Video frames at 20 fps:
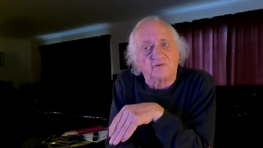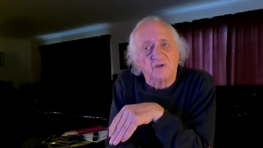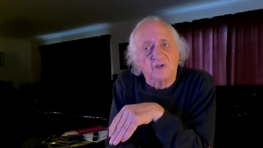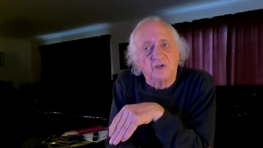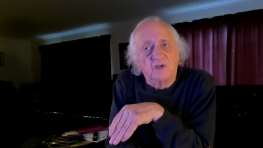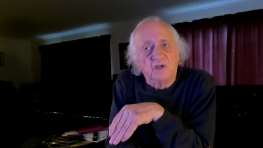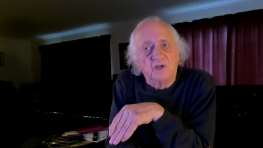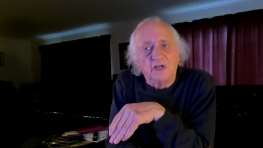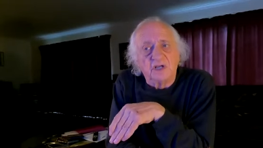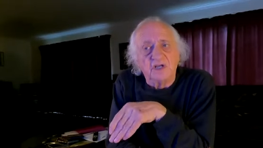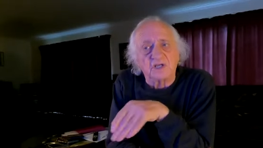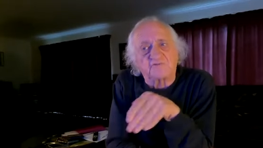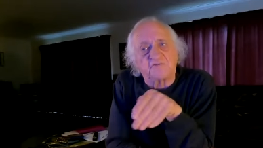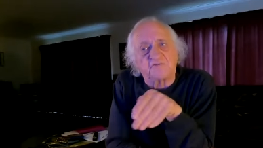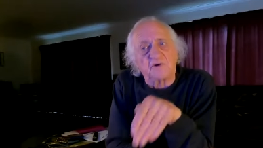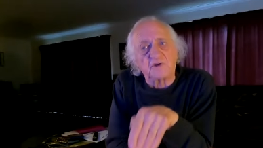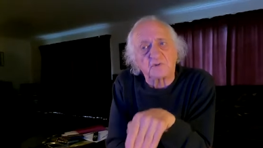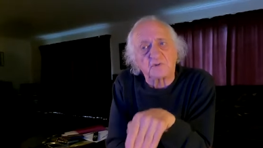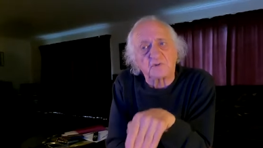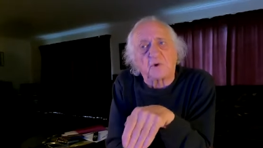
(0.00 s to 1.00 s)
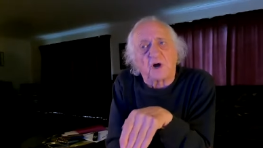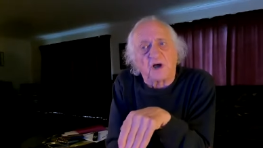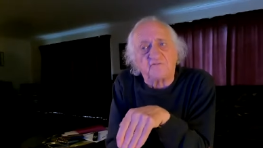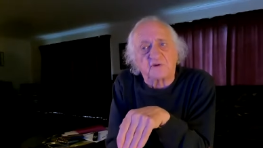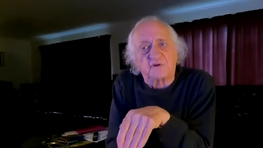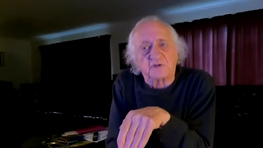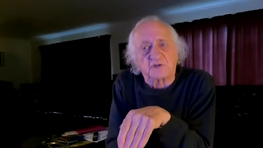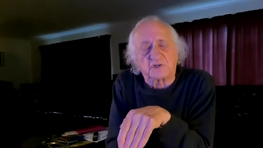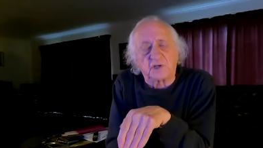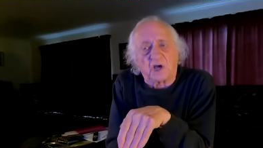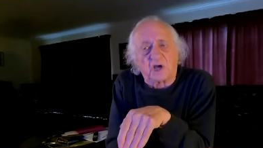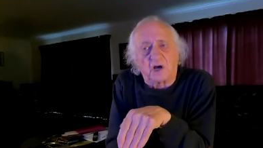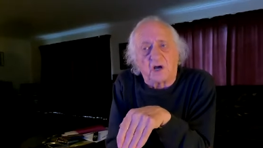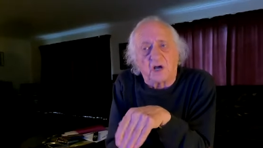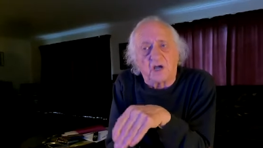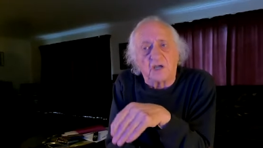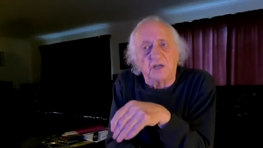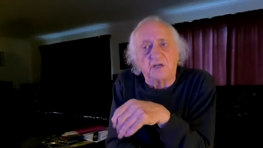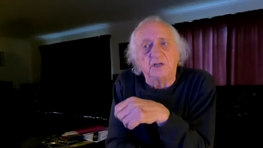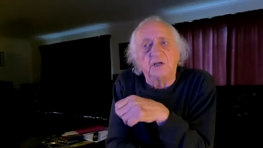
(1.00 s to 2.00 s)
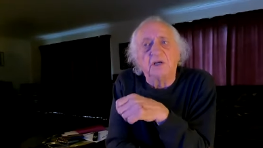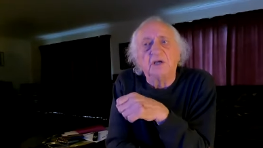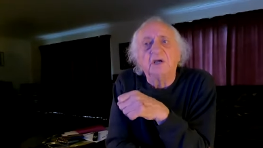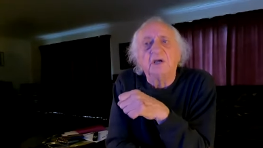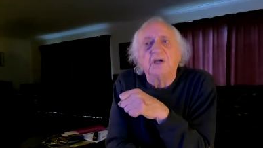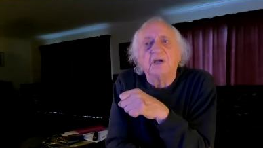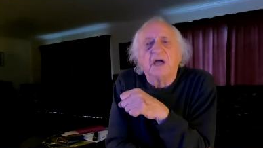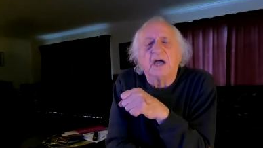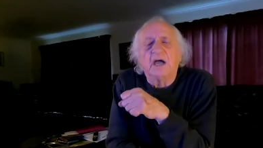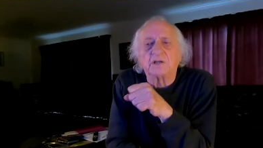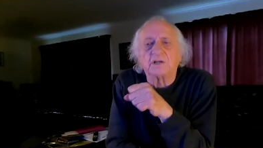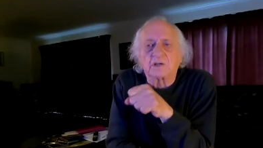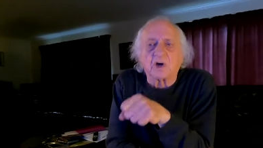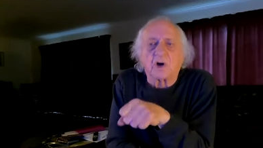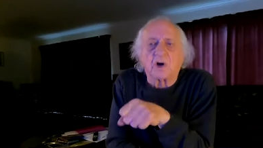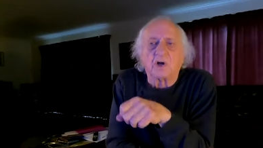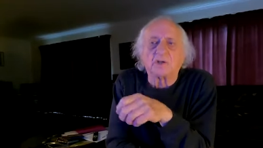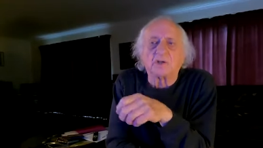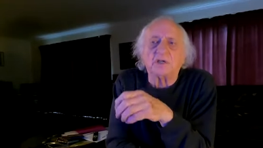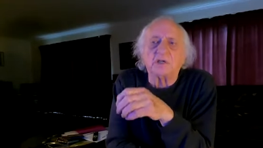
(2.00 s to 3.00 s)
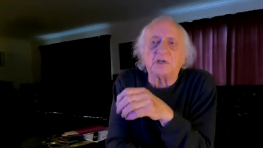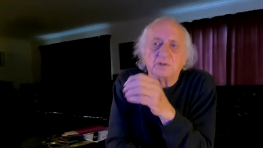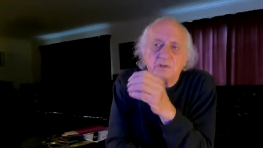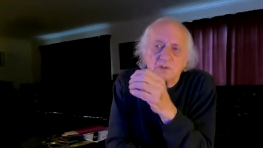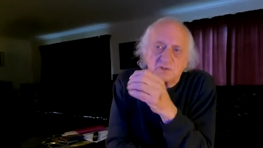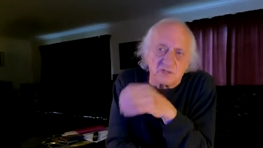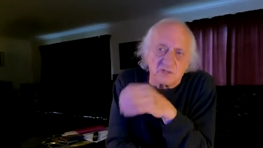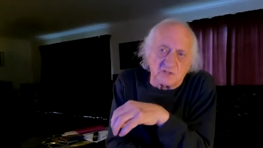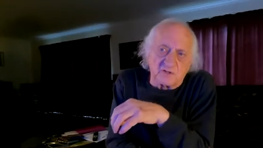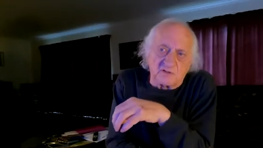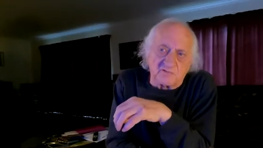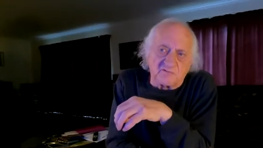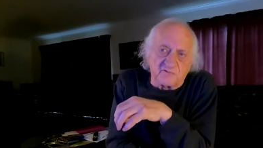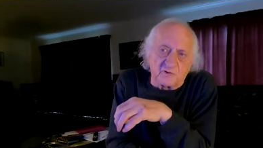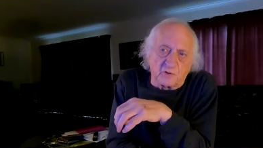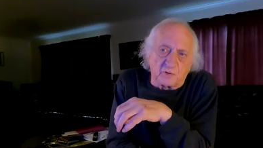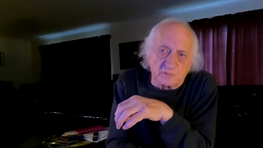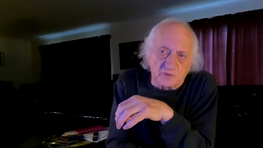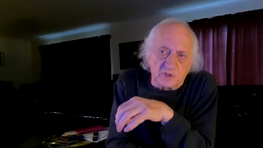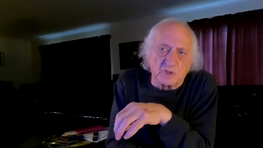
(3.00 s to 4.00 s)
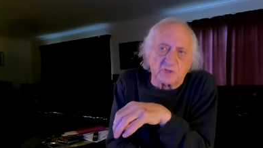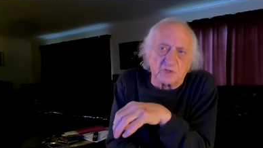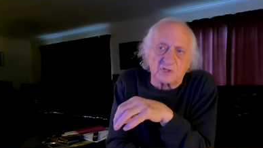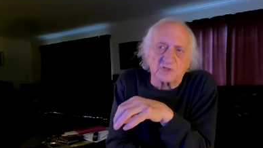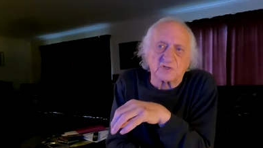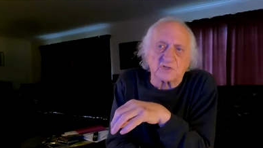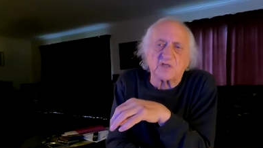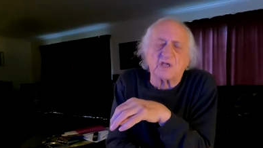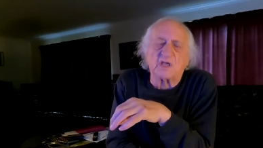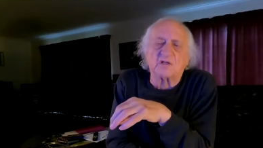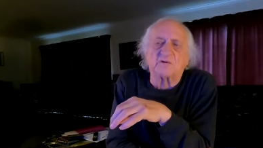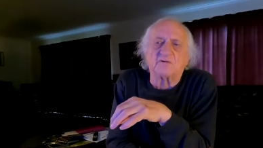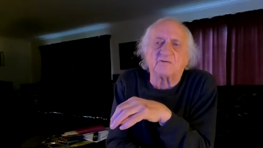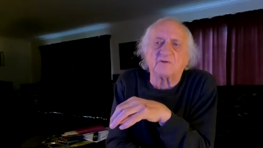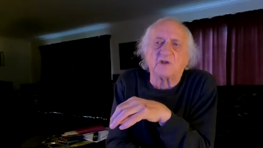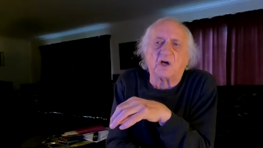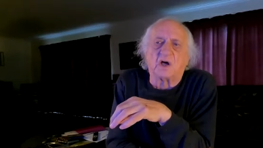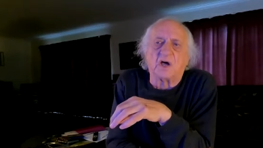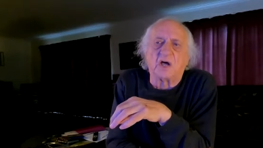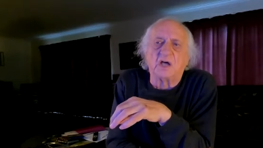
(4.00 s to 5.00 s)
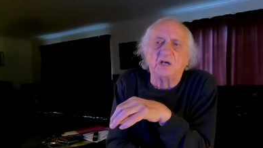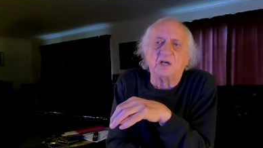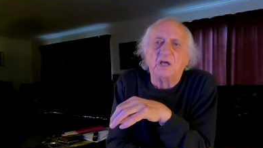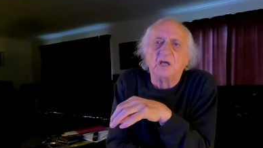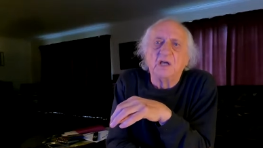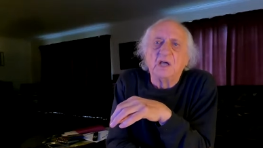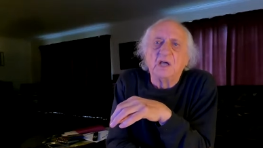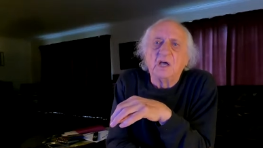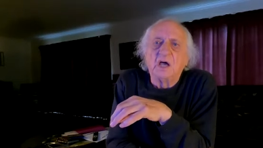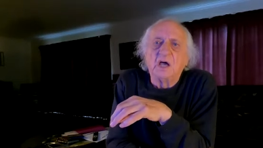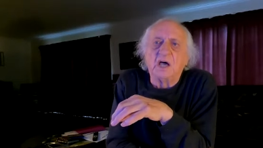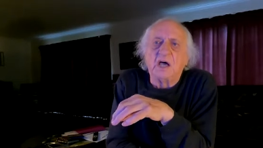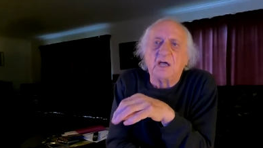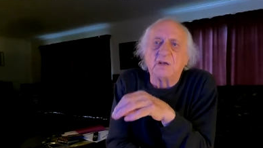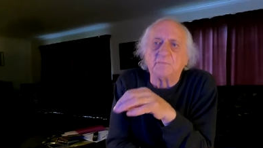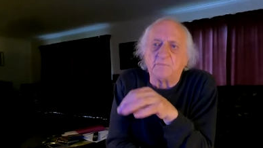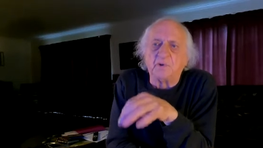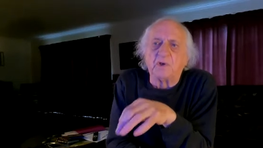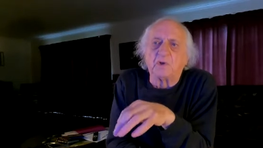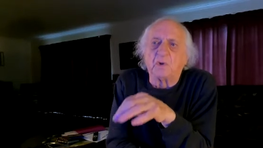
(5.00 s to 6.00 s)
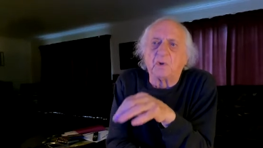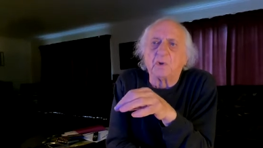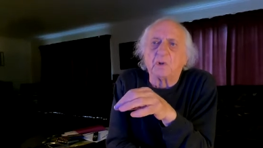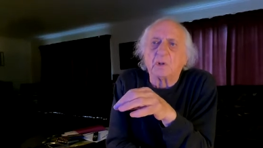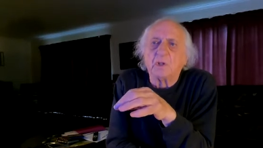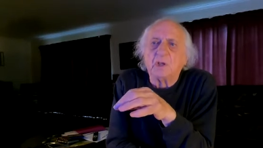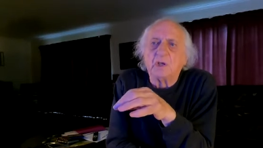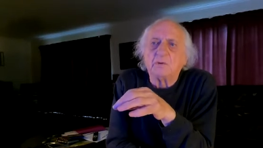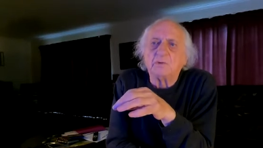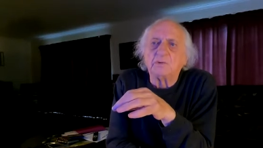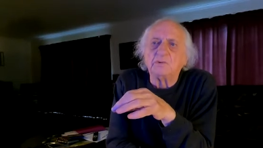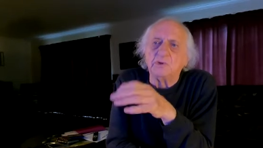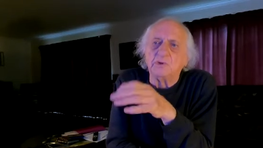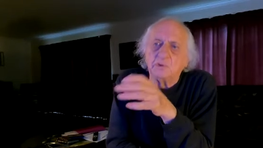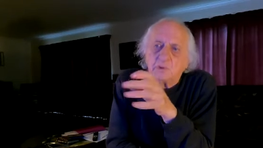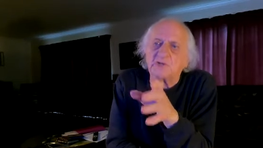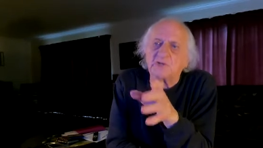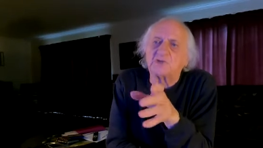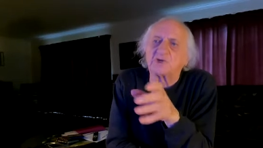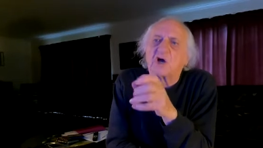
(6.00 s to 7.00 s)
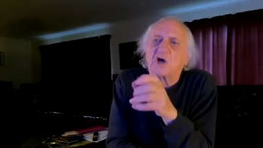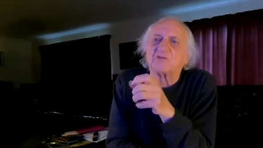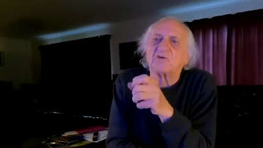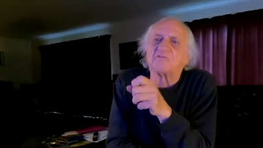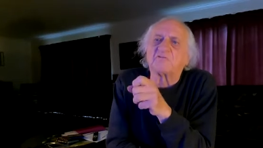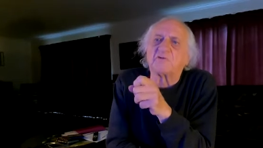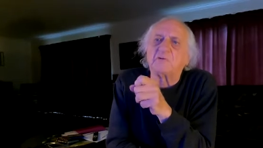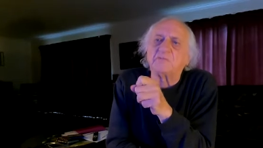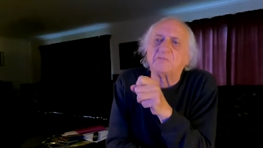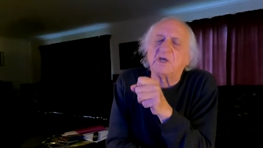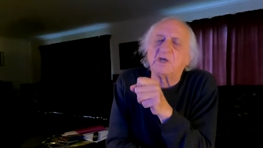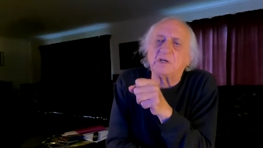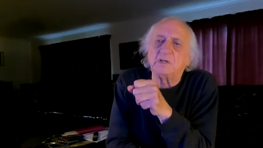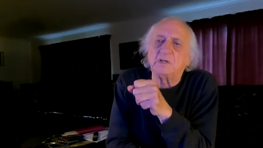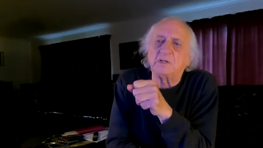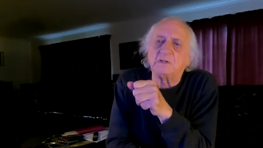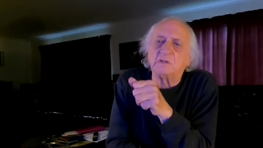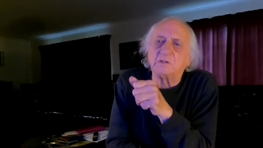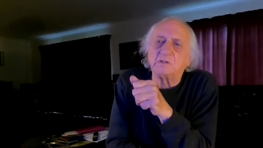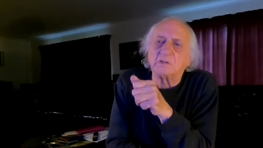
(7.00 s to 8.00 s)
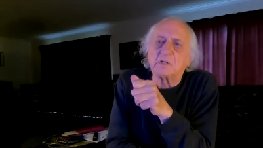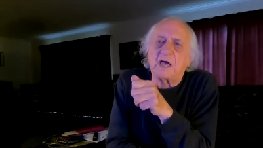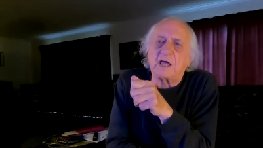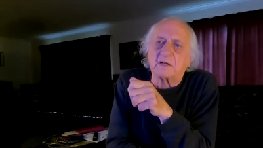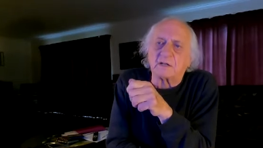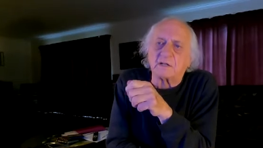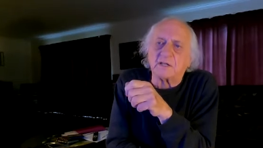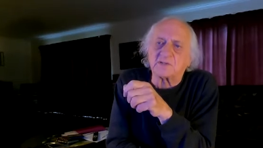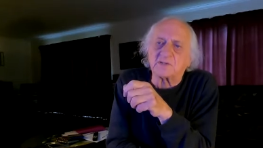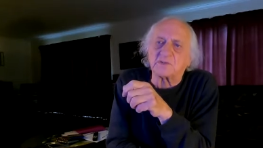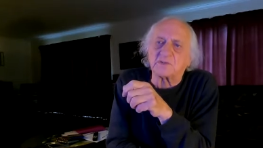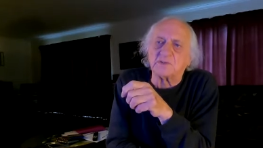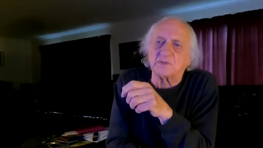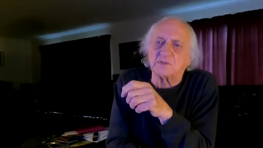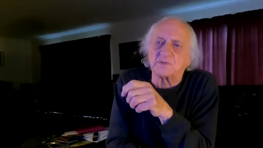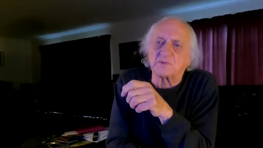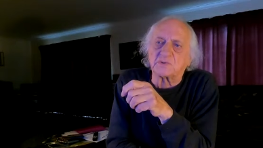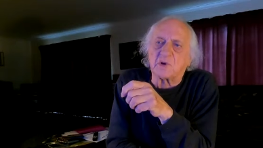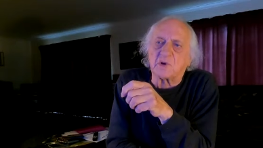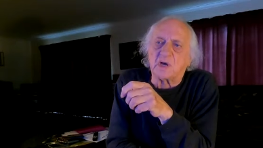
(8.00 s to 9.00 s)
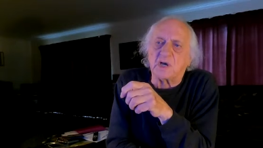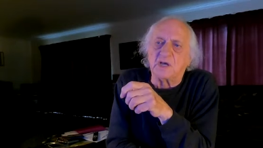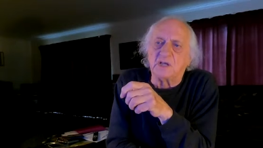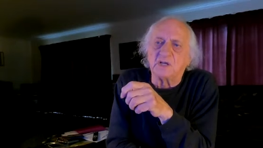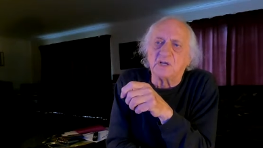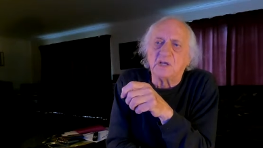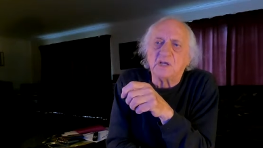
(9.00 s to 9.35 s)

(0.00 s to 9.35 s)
His first wife had died, and Connie, who's in the film Journey to the End of the Night, and Bill knew each other from their adolescence, right?